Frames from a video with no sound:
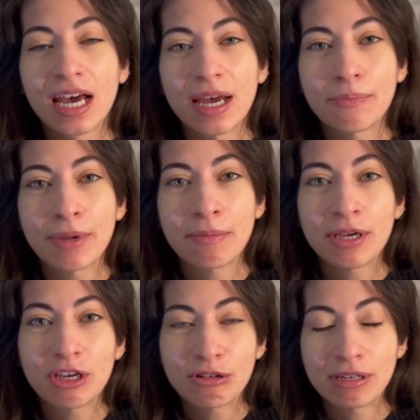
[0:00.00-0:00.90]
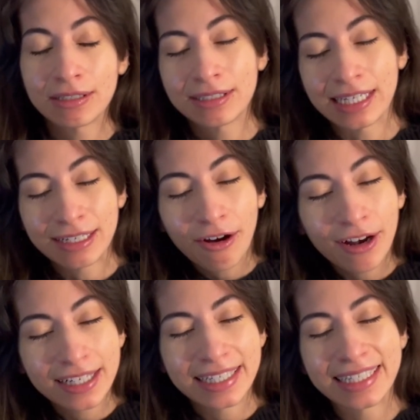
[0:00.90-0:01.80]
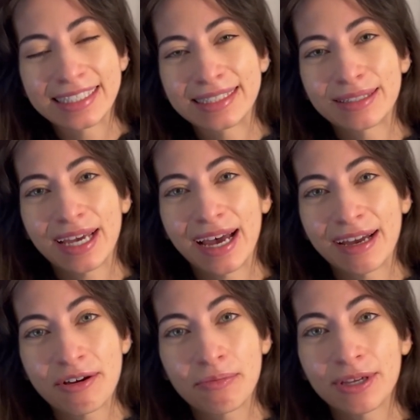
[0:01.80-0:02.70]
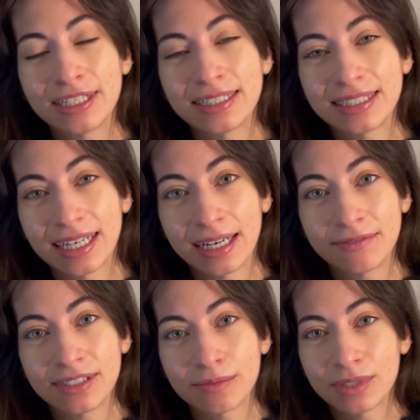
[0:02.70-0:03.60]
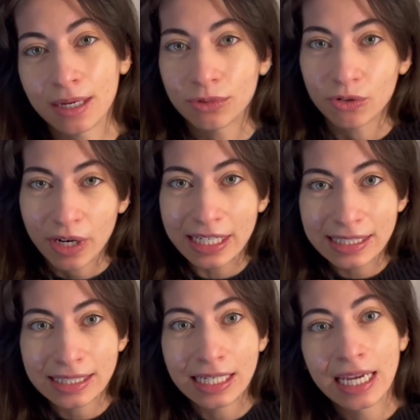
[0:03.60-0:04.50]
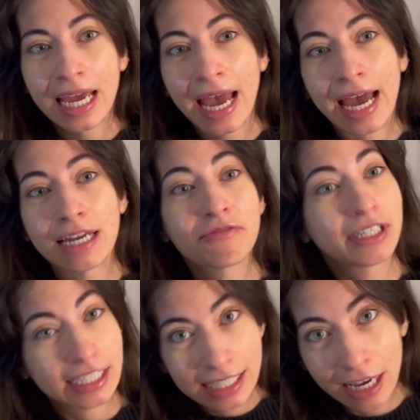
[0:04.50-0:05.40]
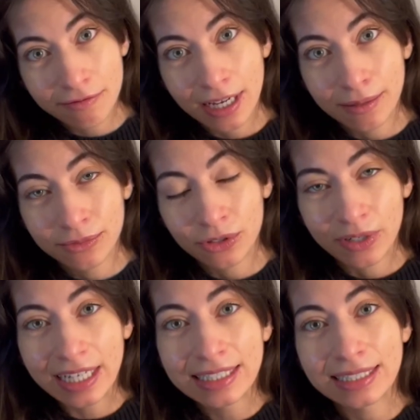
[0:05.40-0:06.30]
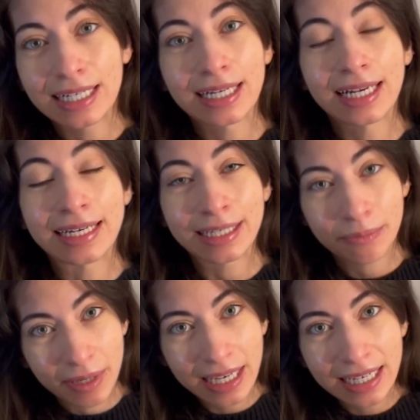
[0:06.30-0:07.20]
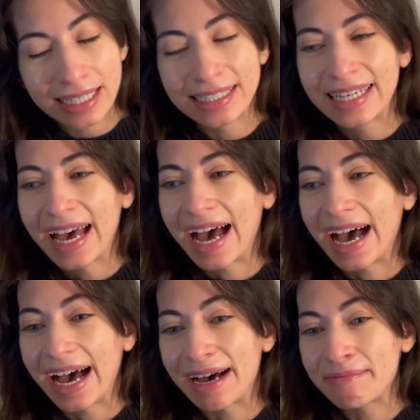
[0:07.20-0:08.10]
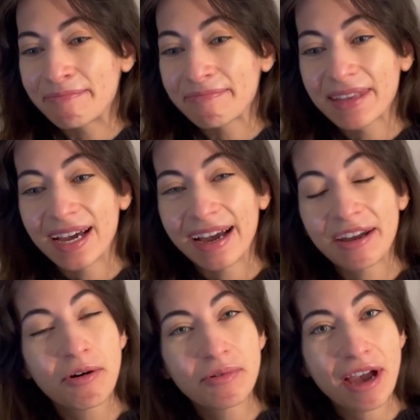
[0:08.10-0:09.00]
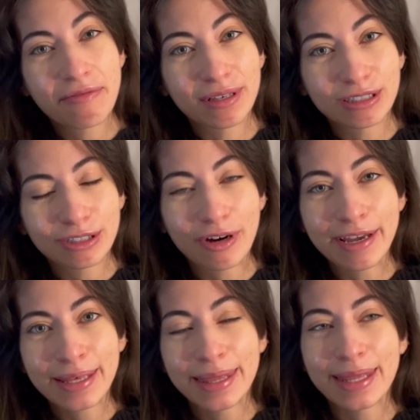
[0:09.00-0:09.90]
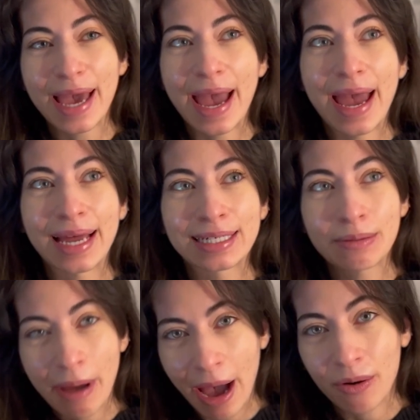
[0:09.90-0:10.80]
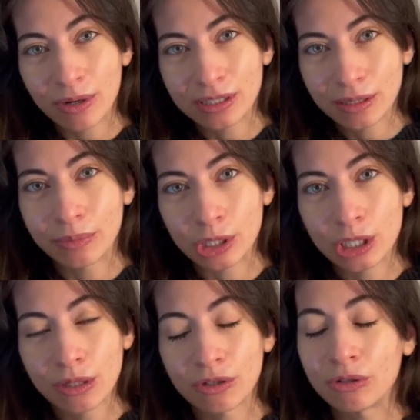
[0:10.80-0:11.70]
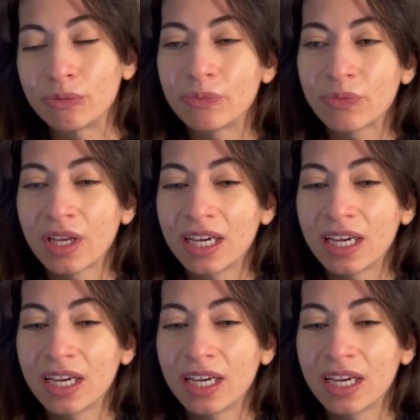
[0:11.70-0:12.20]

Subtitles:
Maybe you didn't take holidays, I hope you did have some time to rest. And if you didn't have time to rest, like me, I hope you have the strength and power to push through.